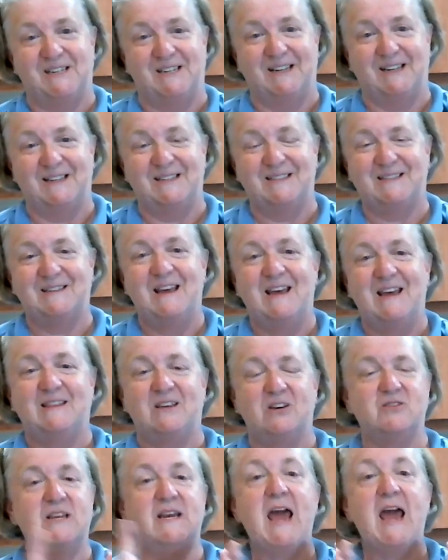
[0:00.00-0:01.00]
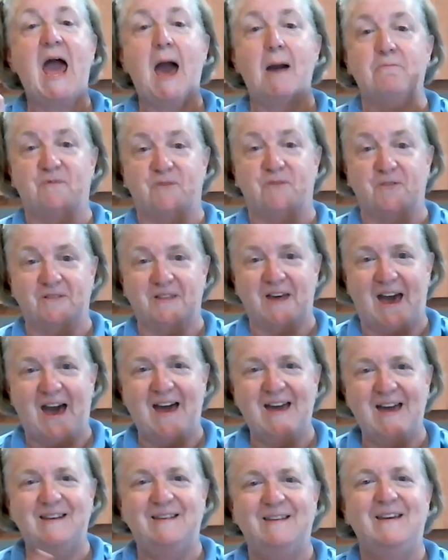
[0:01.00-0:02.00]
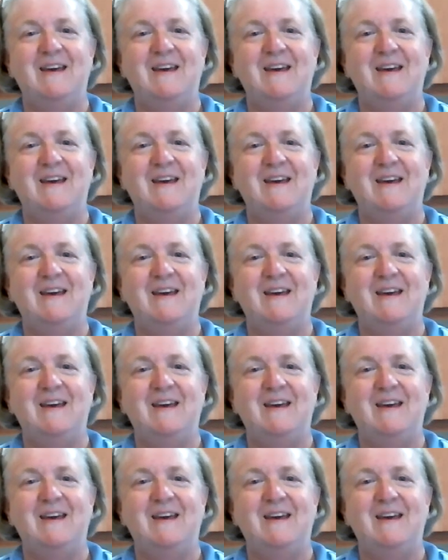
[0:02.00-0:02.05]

is. There's an app for that.